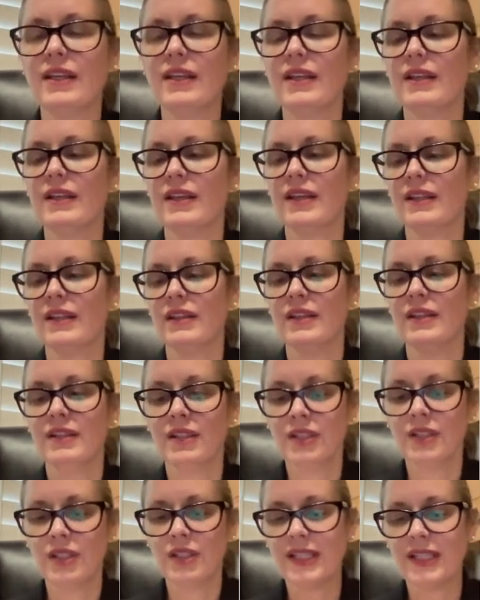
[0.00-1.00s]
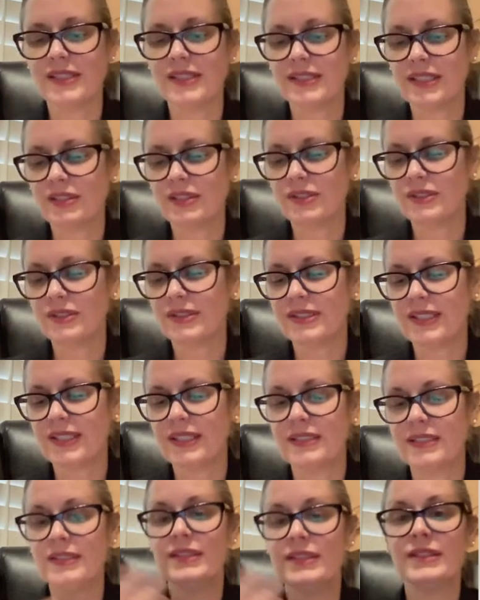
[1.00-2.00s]
in the United States, you could say
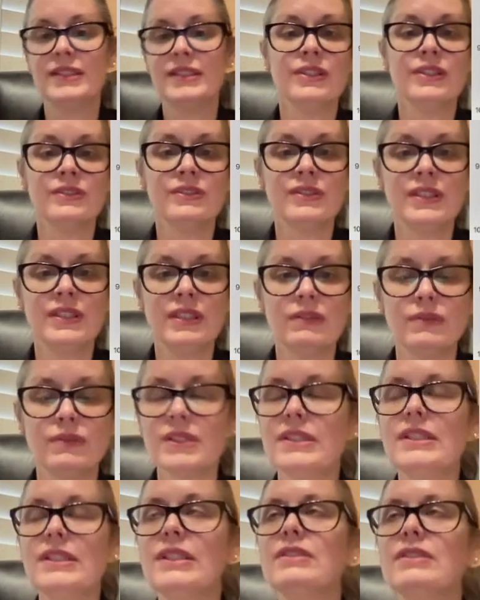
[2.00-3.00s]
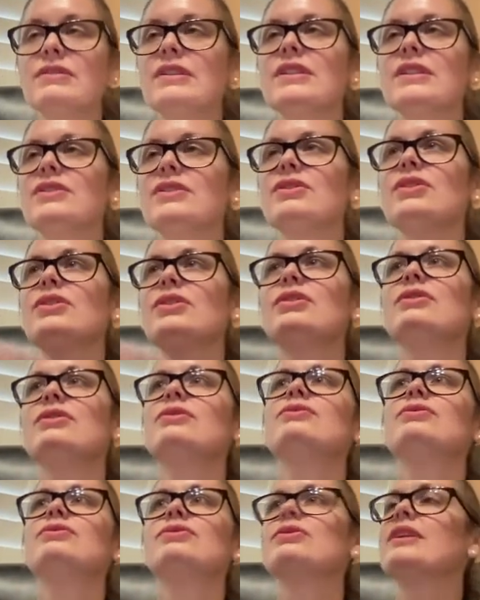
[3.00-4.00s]
the DoD. Well, the DoD is
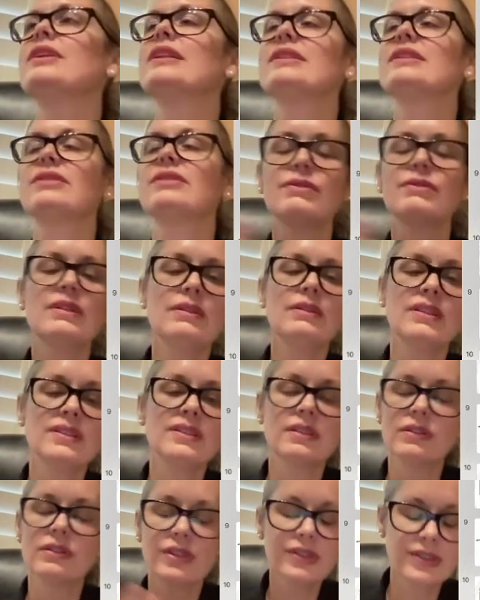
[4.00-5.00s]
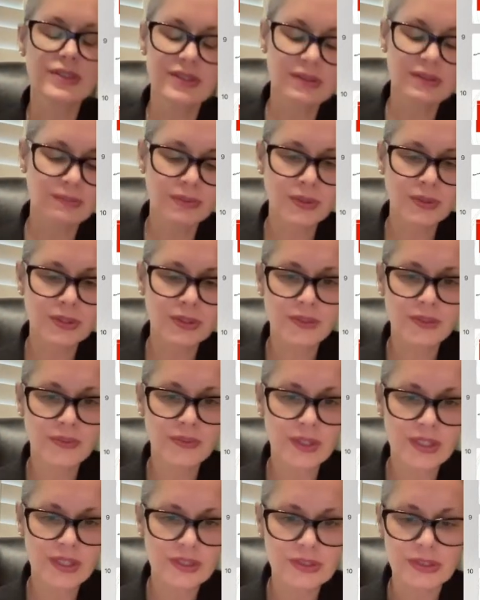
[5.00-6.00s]
huge, right? It's the largest employer in the
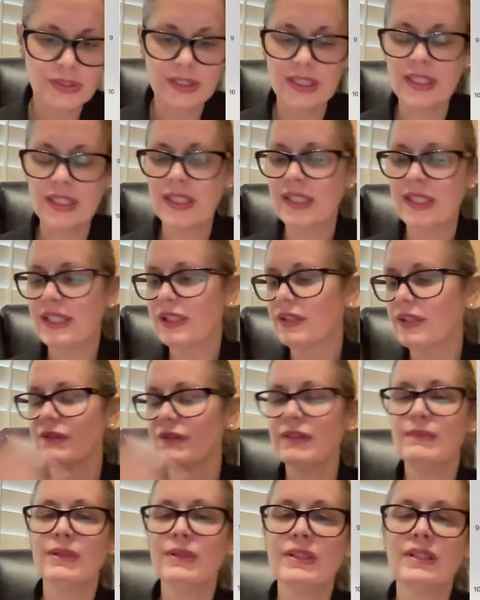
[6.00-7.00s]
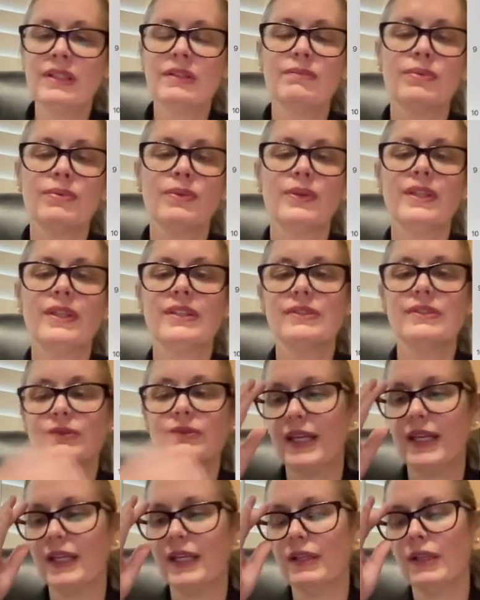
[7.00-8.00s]
country, 3 million employees,
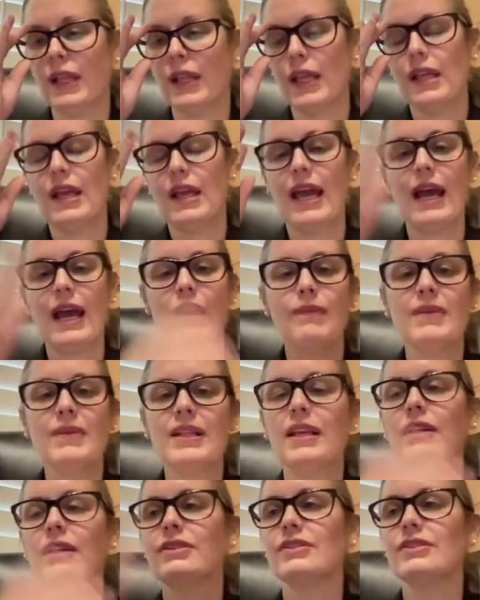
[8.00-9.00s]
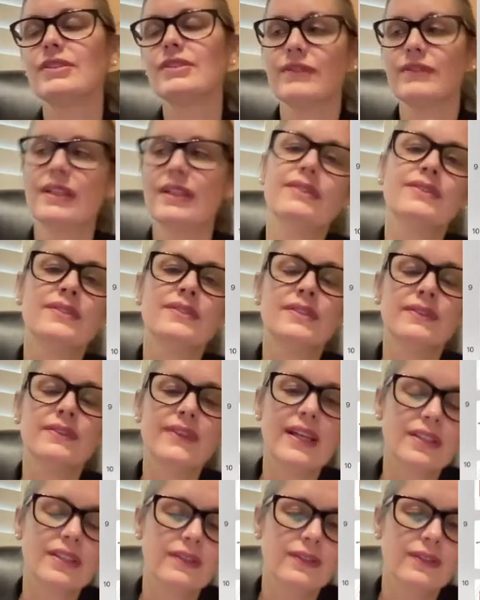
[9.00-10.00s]
right? How many hundreds of thousands of
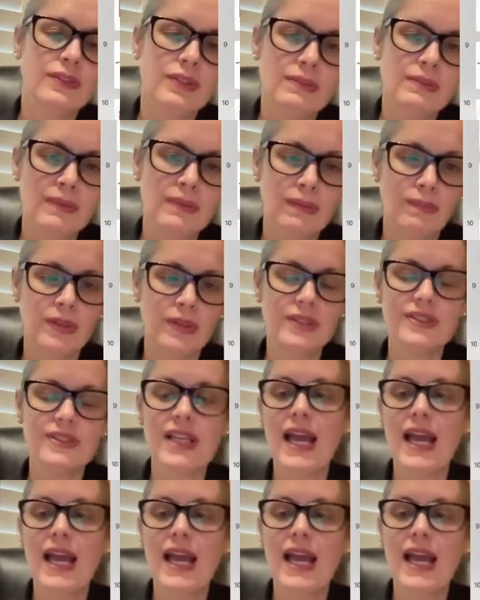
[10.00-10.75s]
active duty members?